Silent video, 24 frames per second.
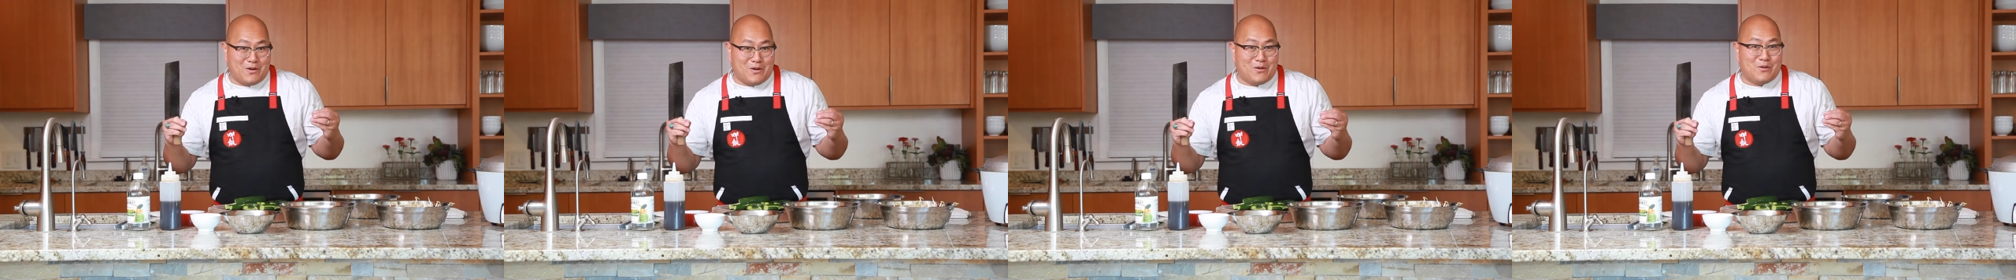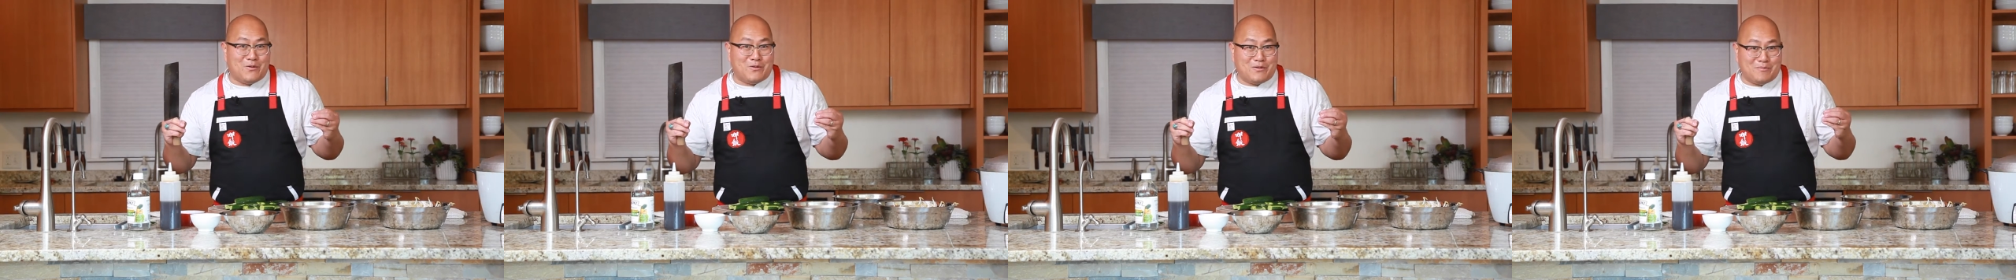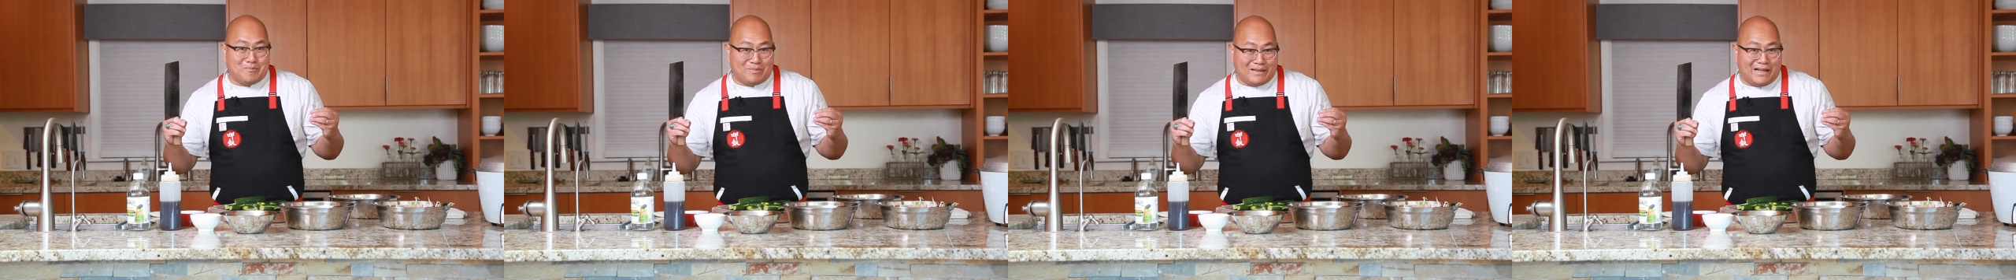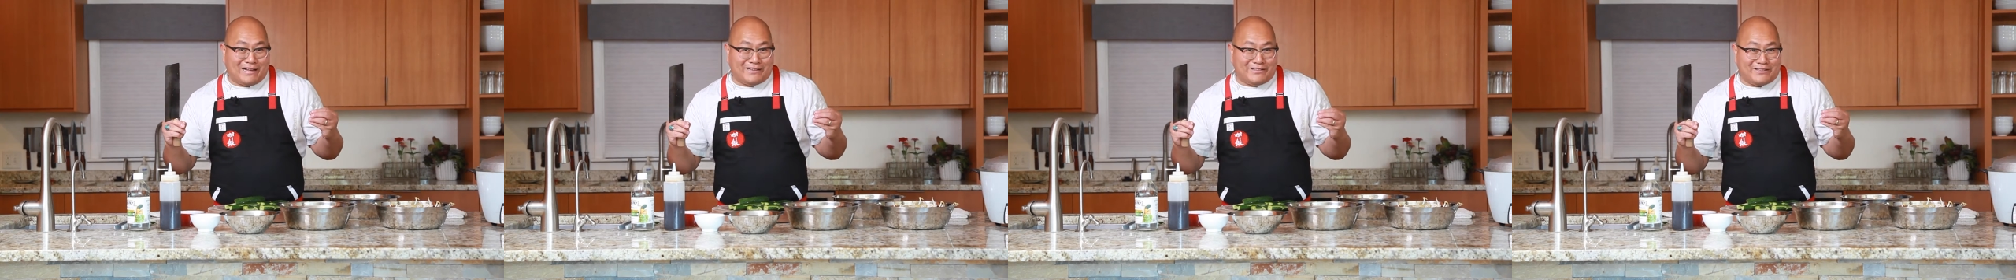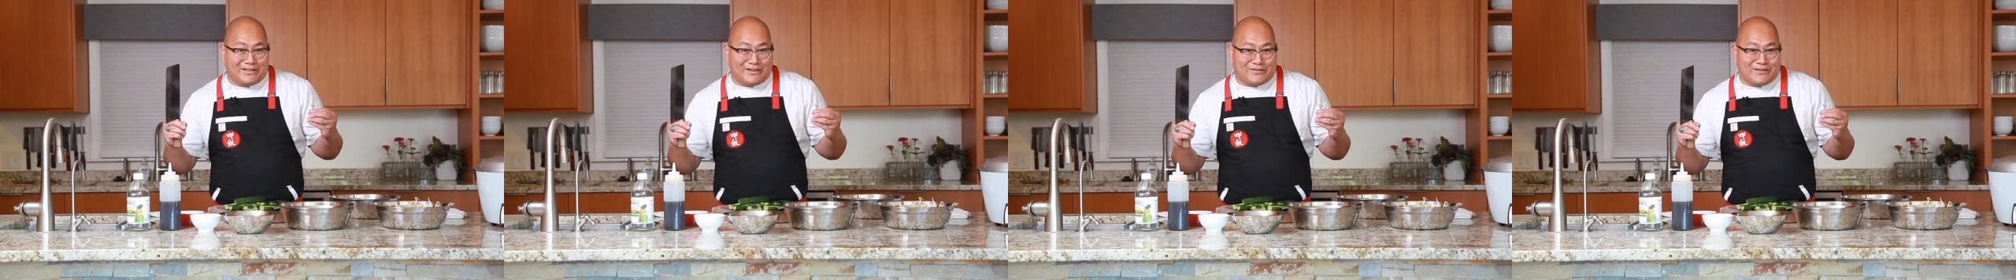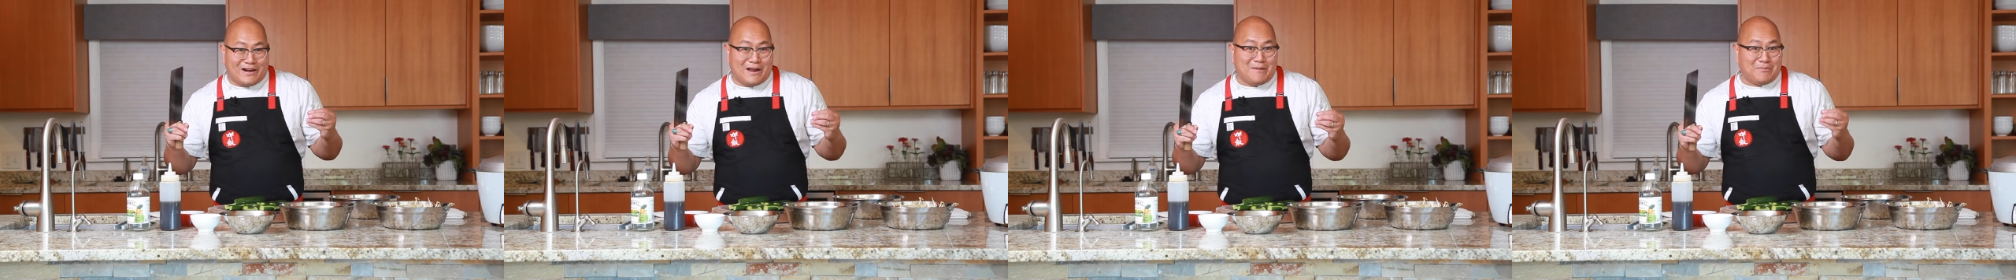own
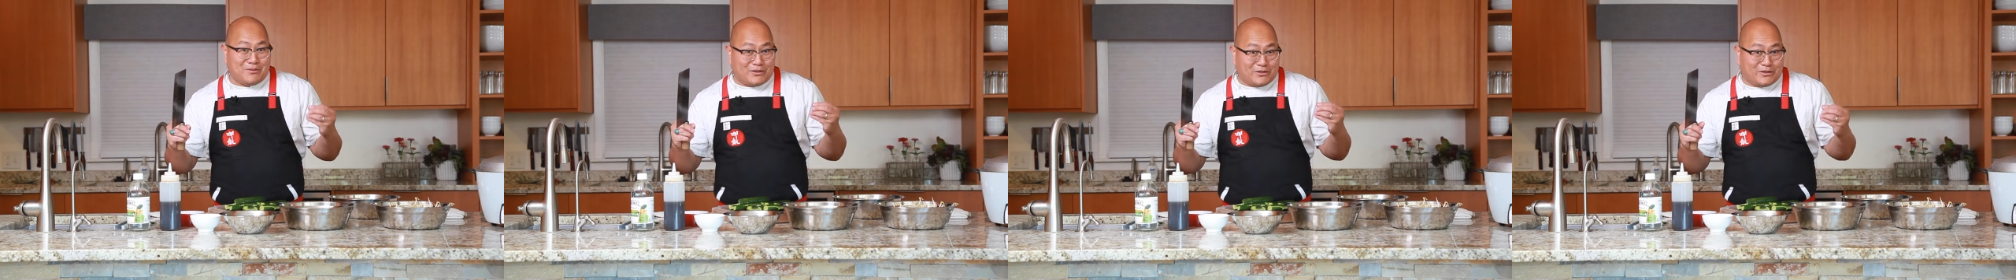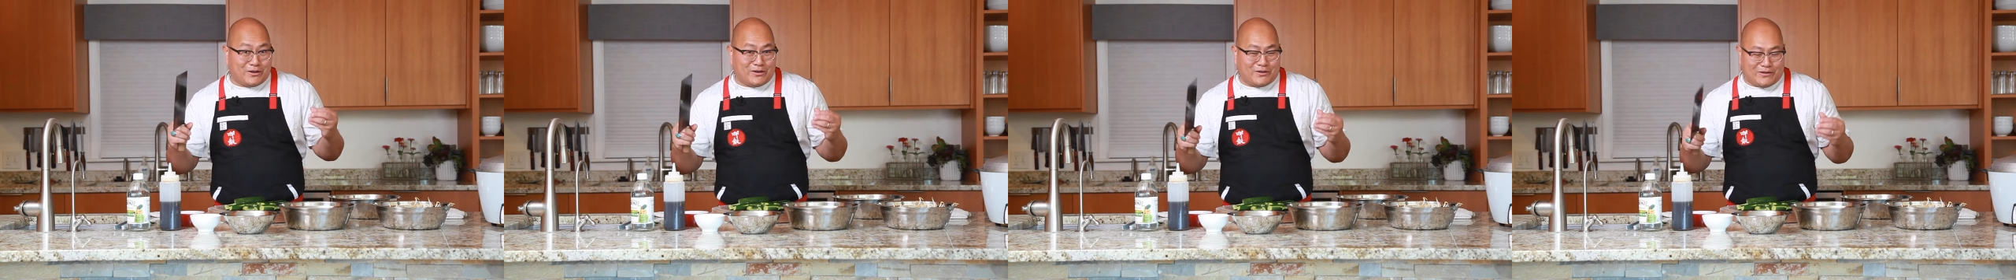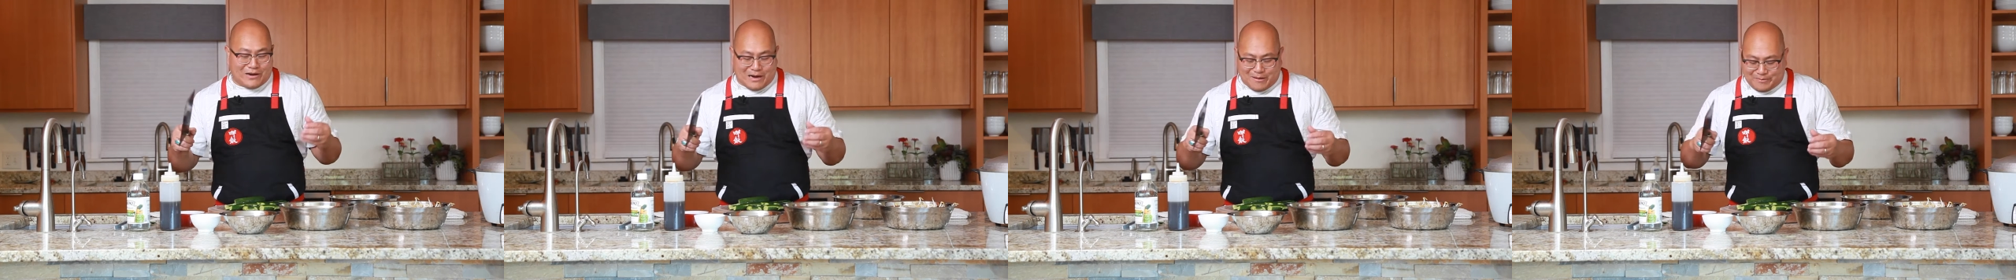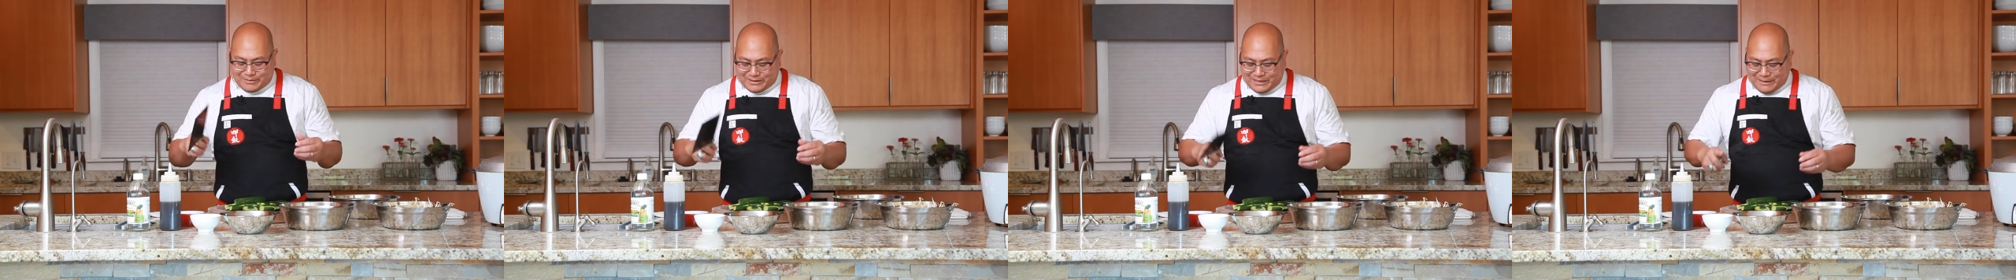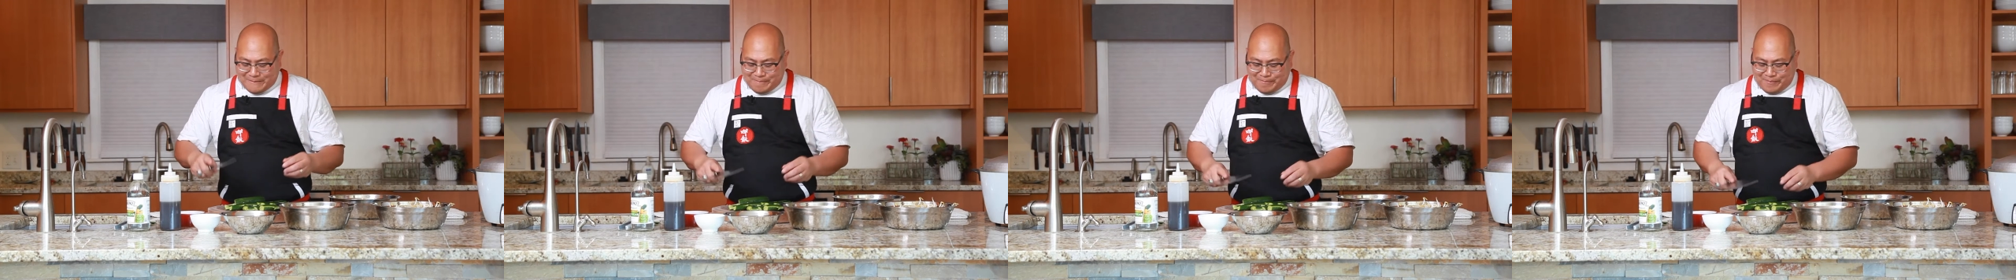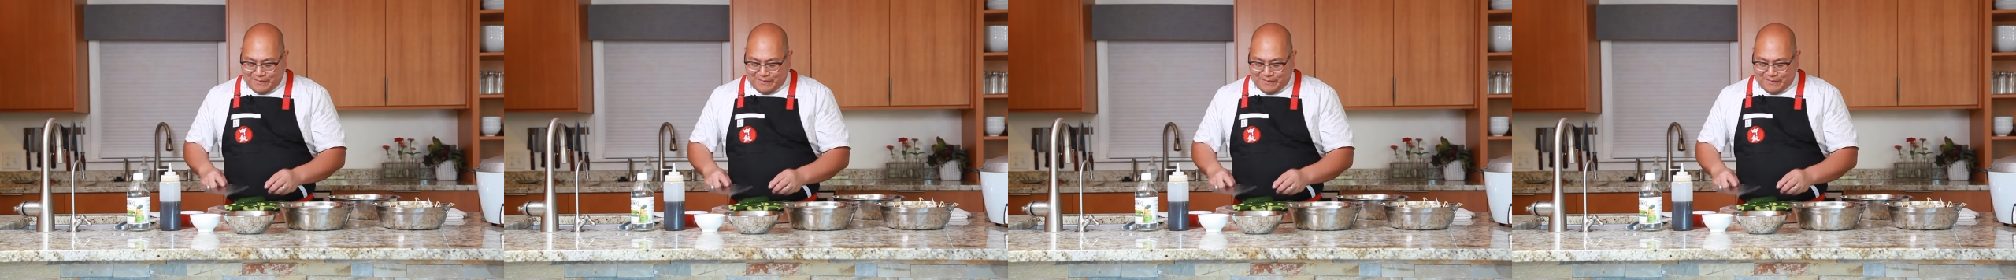plastic wrap, shrink wrapped.